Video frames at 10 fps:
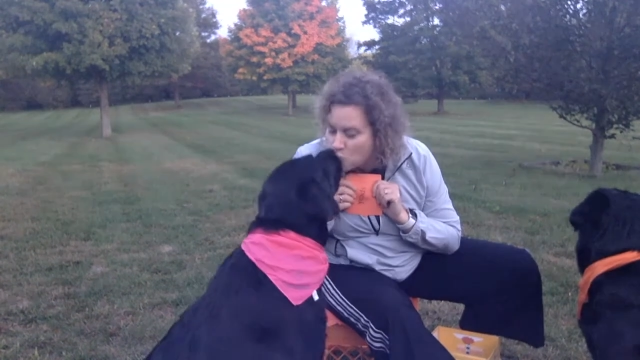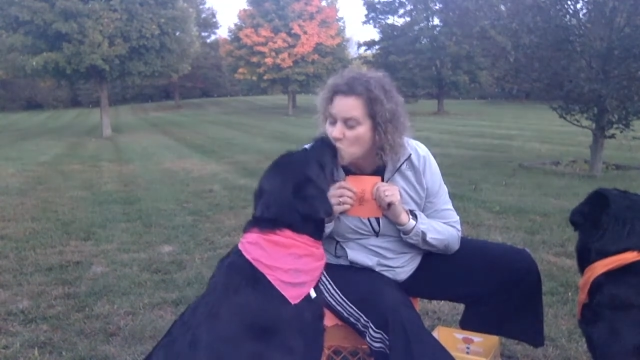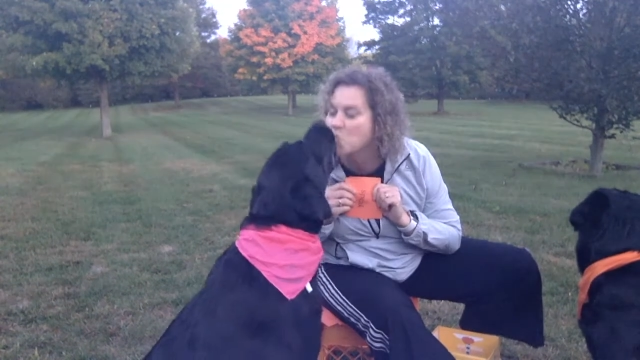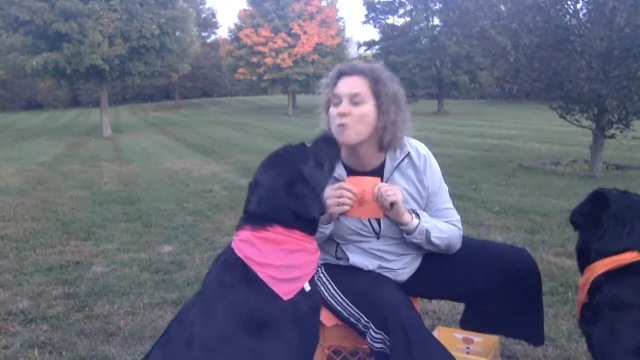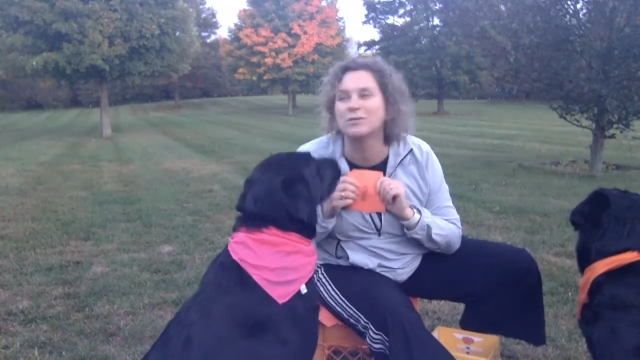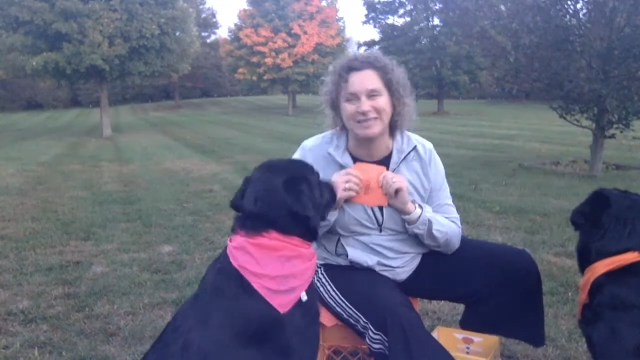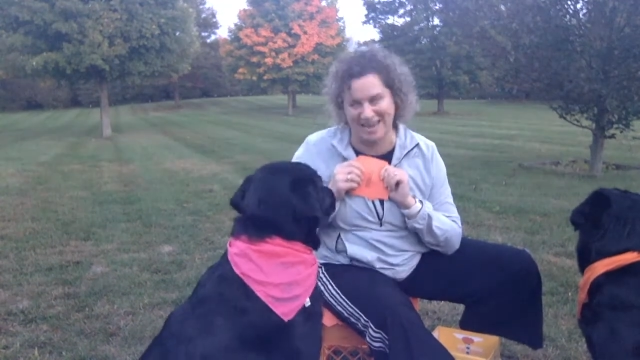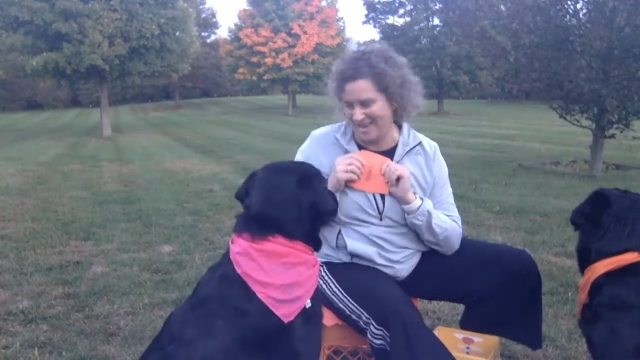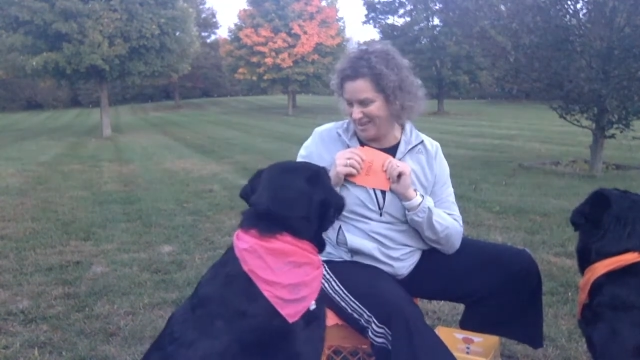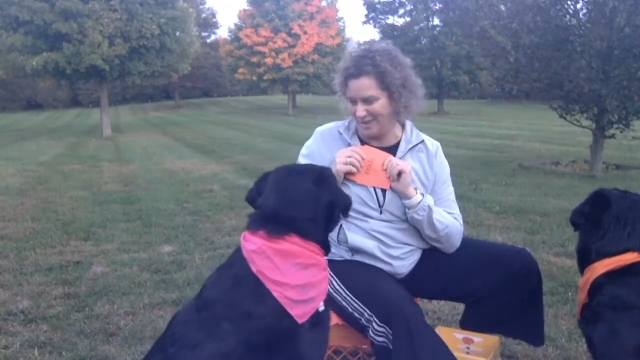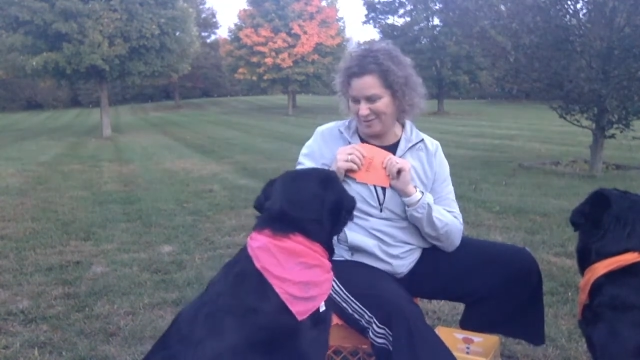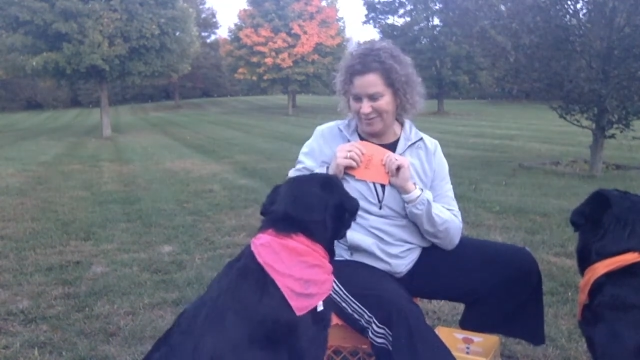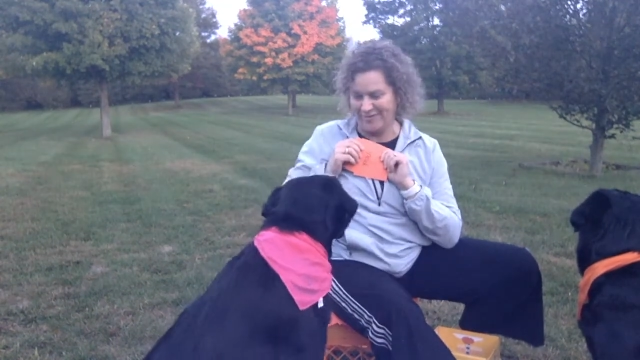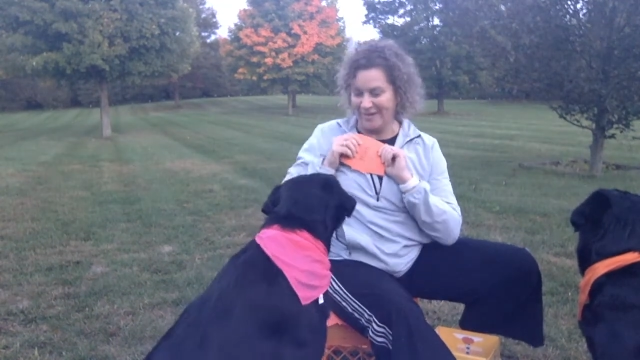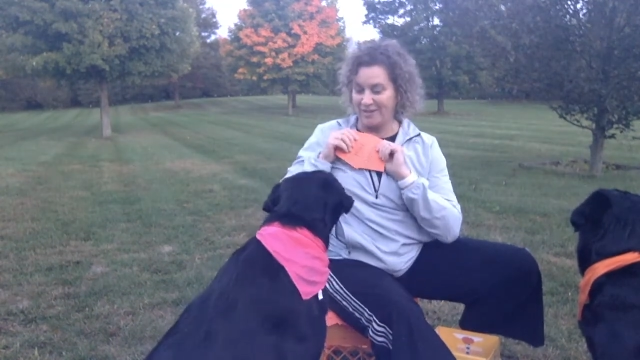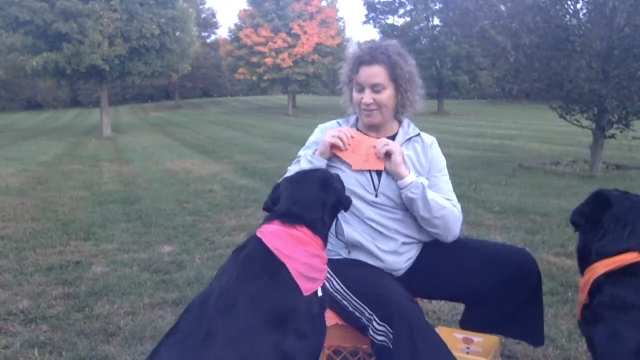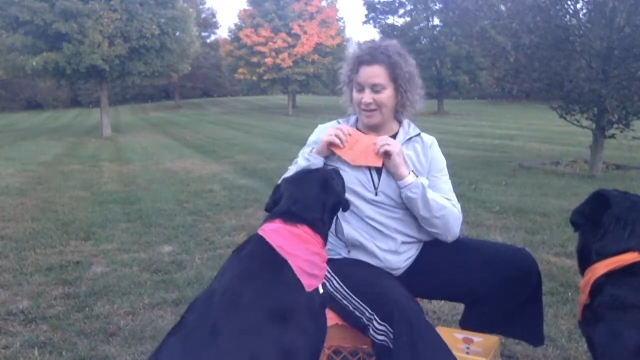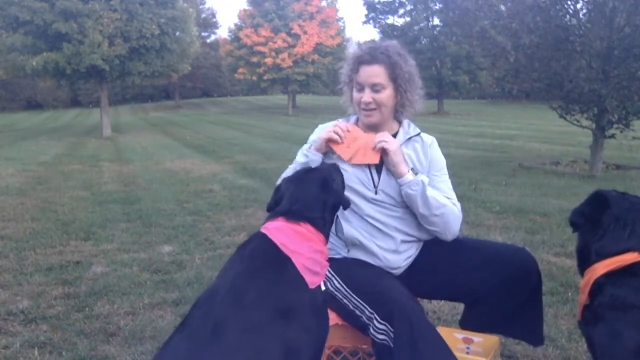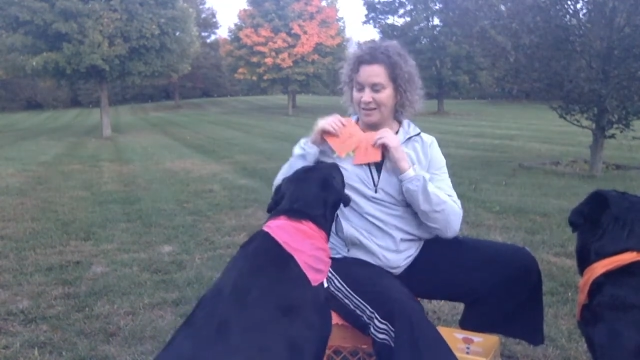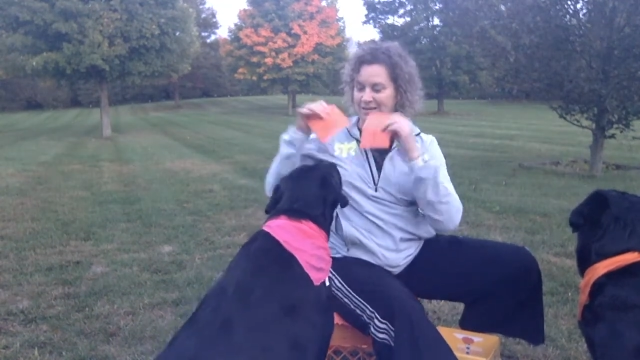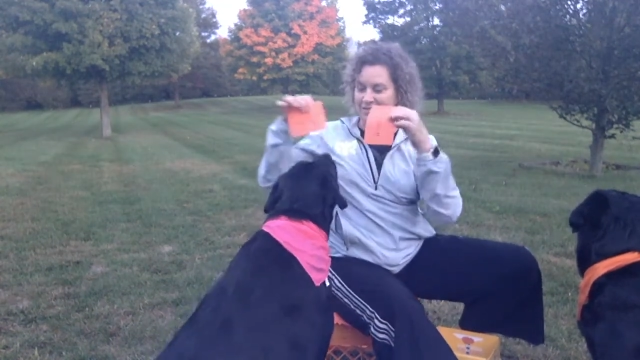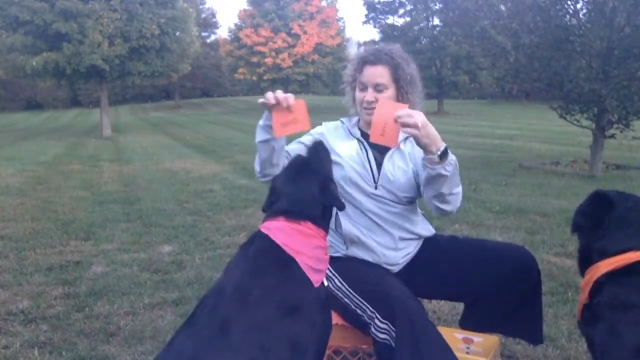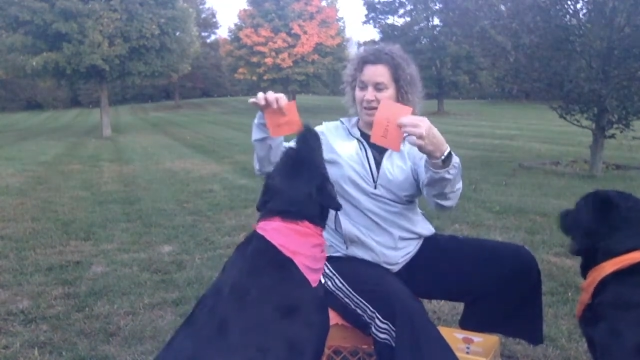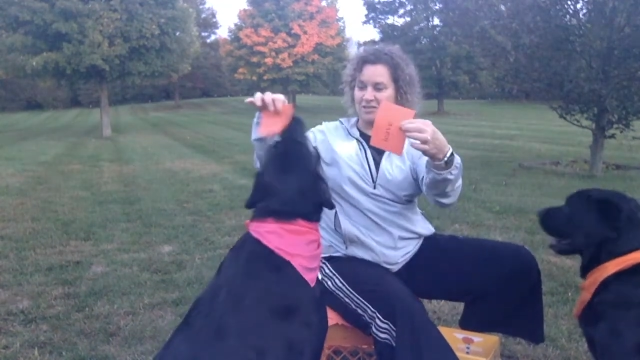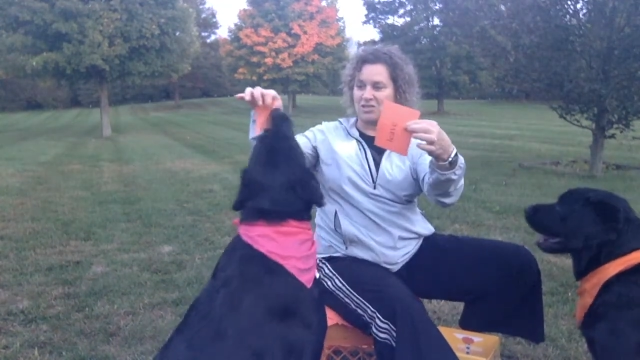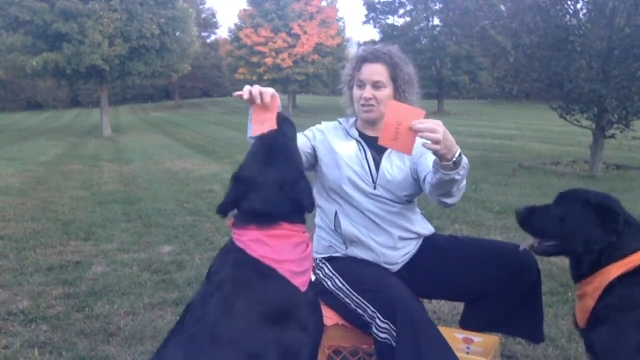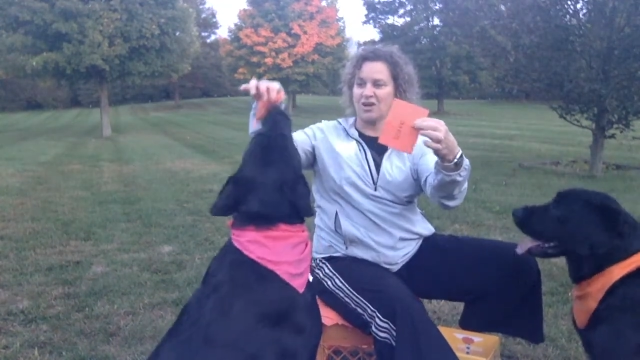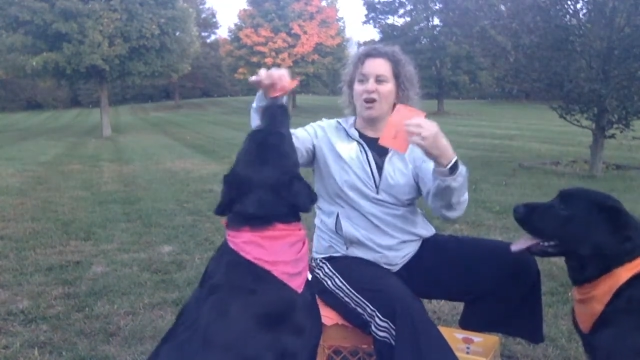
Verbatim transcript: Oh, thank you. Are you ready? Touch.